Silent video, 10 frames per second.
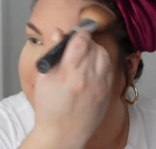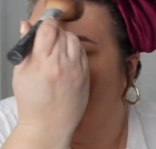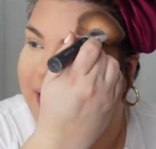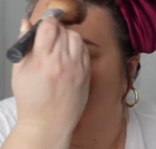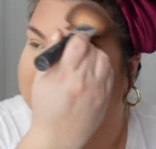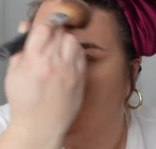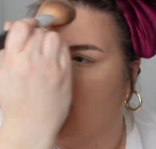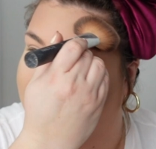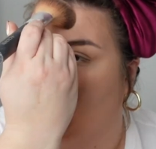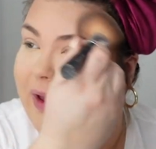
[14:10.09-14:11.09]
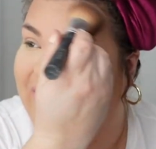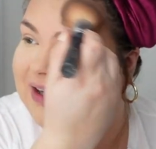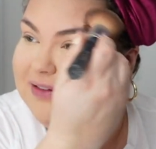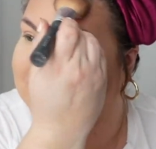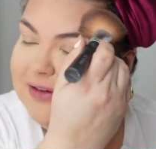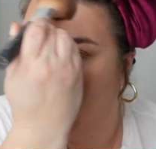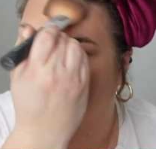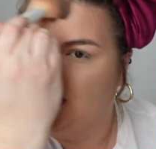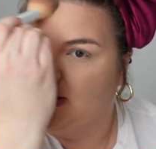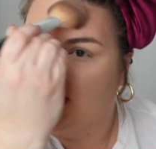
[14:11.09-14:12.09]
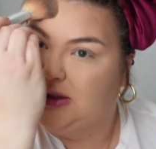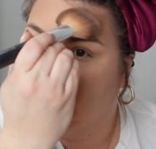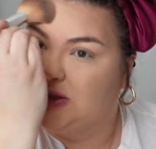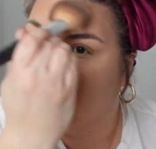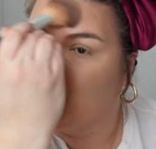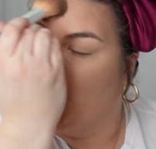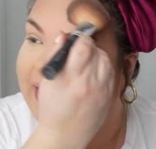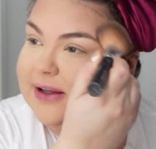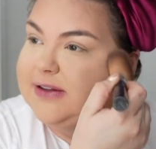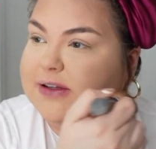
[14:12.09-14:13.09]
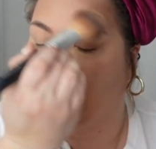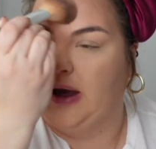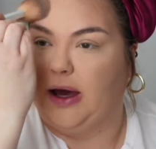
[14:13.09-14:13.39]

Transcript: And I would just say, wait, just wait.